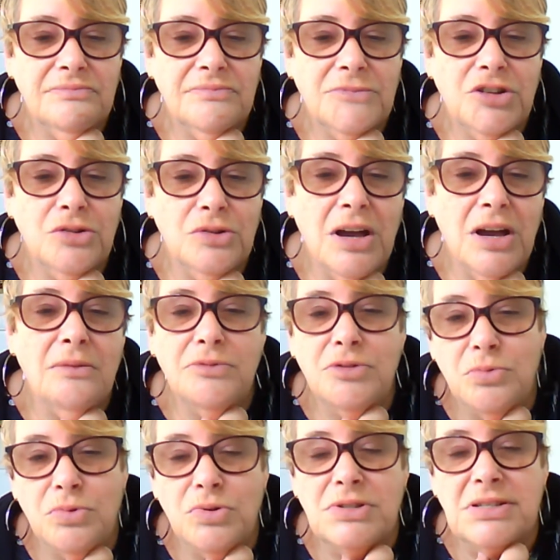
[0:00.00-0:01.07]
to help
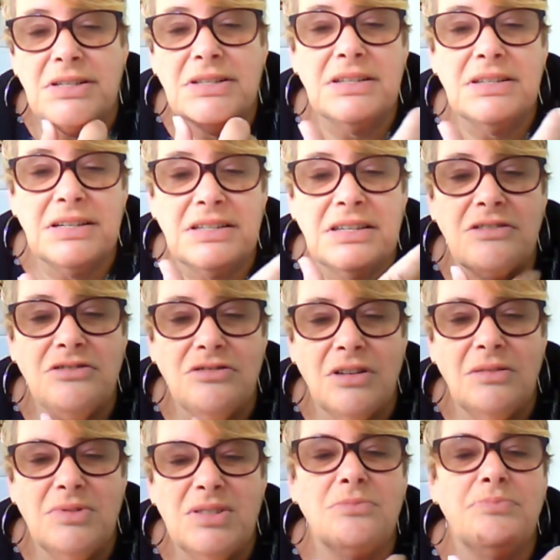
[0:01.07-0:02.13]
towards this, etc. It
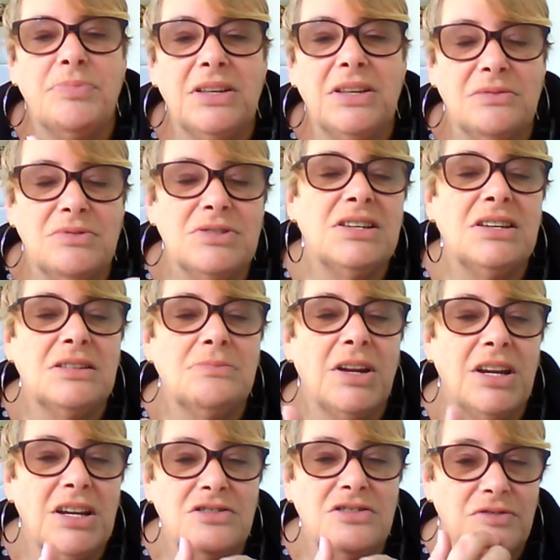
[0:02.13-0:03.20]
was a big, there was an
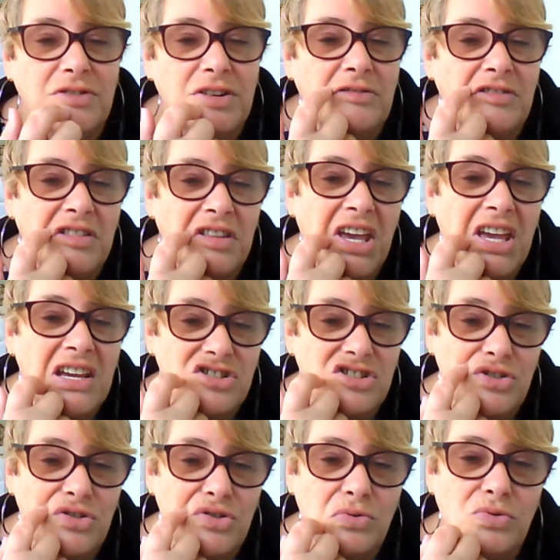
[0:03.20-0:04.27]
explanation for everything, as
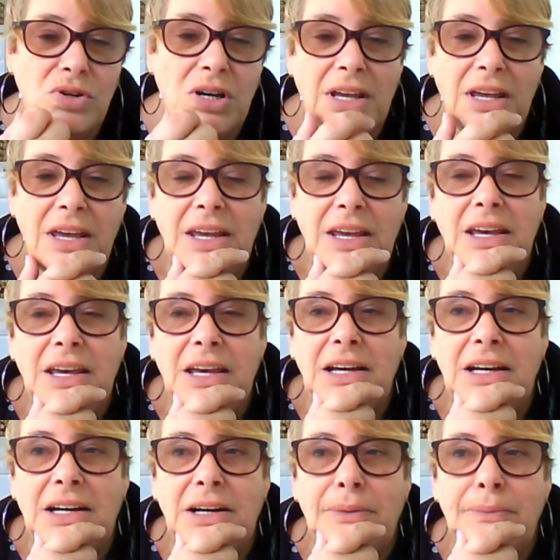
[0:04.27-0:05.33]
usual.
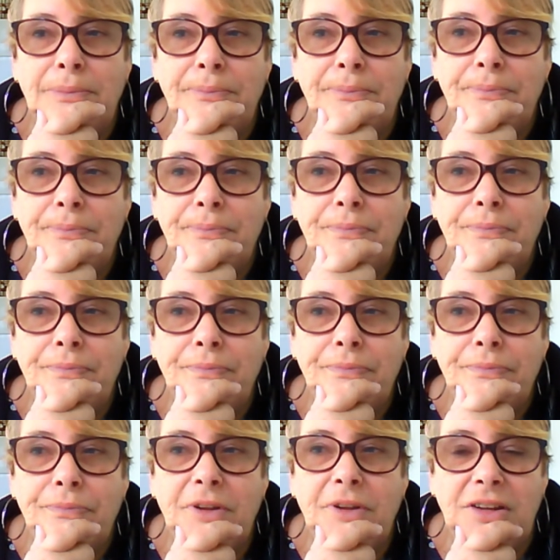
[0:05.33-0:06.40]
I
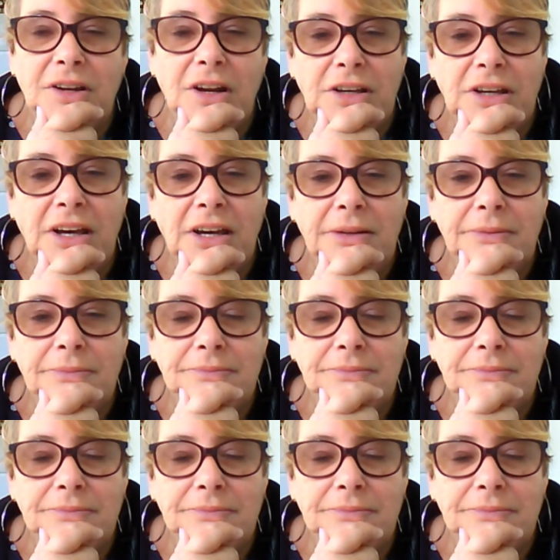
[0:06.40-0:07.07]
said, okay,